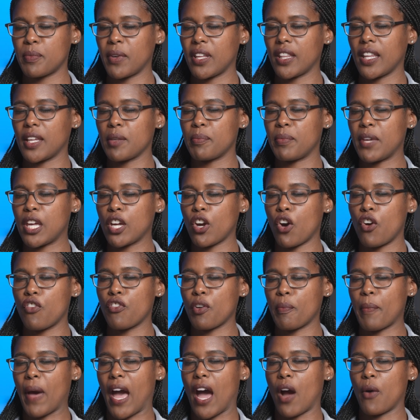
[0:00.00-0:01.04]
but like being
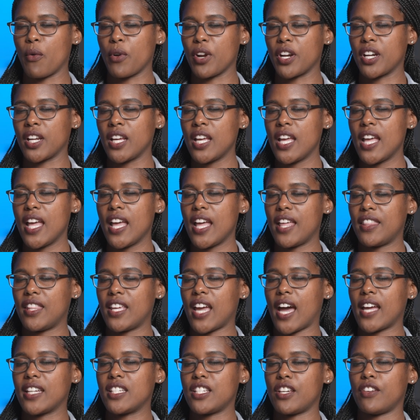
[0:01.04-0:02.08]
overpowered in
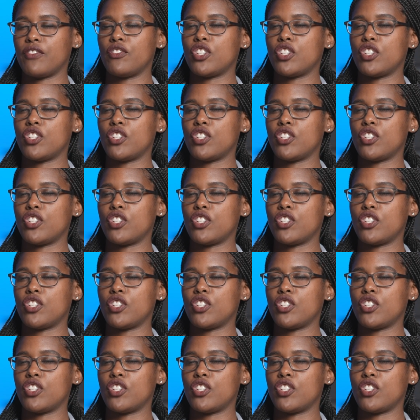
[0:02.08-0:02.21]
the idea